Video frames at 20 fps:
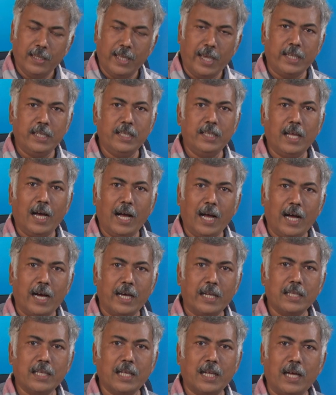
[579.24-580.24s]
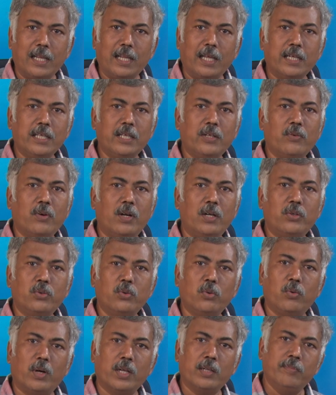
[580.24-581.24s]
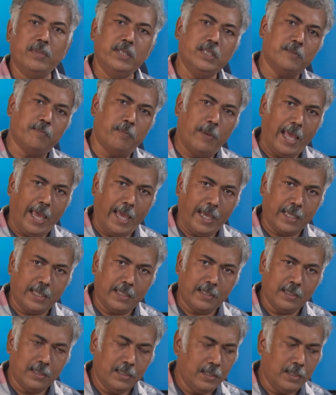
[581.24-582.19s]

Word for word: and in R color equal to 1 means black.